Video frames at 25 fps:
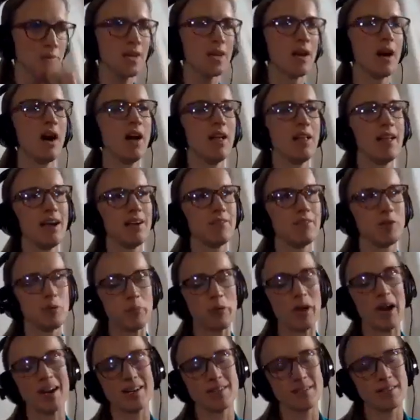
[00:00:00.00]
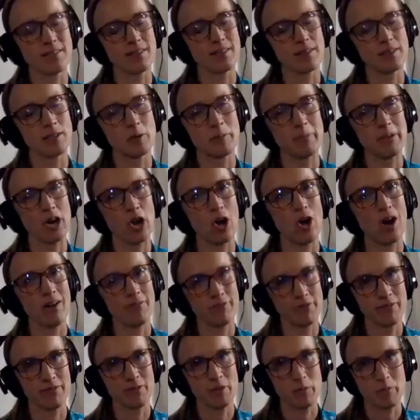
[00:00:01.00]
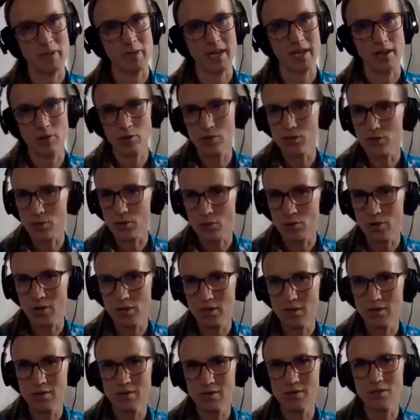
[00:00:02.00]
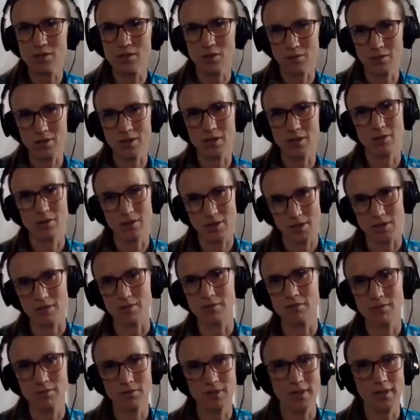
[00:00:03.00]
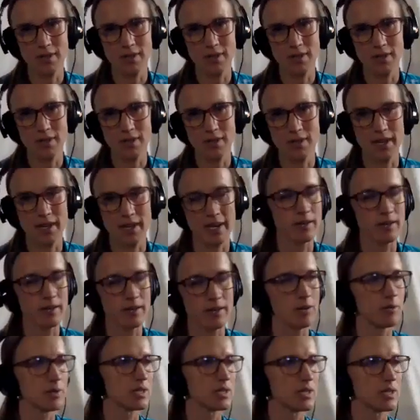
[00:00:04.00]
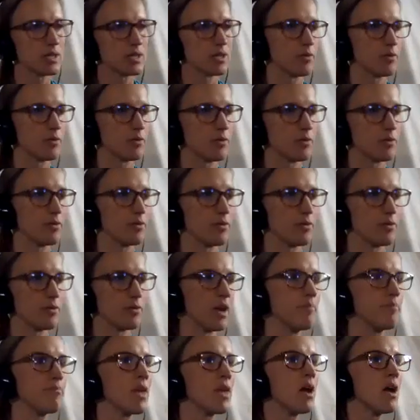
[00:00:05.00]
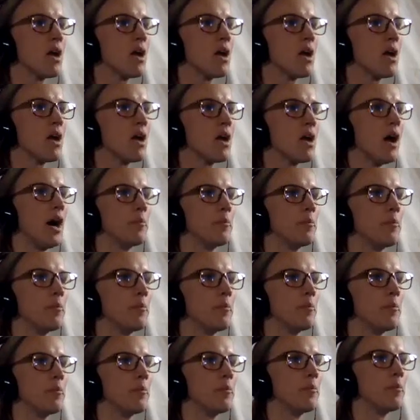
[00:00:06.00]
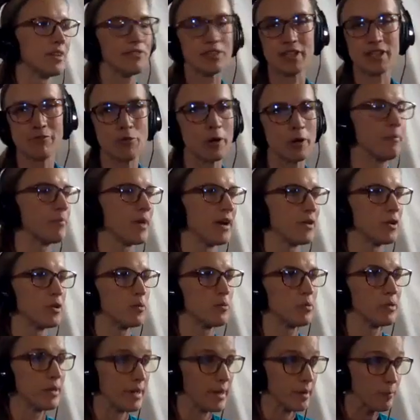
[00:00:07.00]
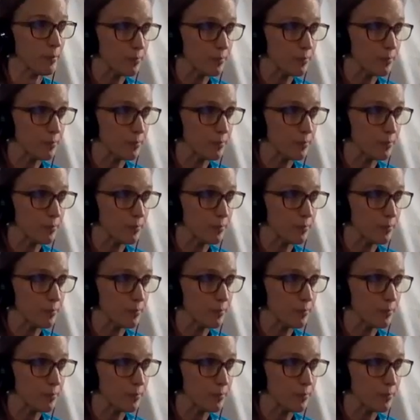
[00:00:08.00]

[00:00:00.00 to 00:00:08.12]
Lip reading: I'll have you practice a little bit off of the piano score so that you can kind of know what's going on, because that will definitely inform how you play.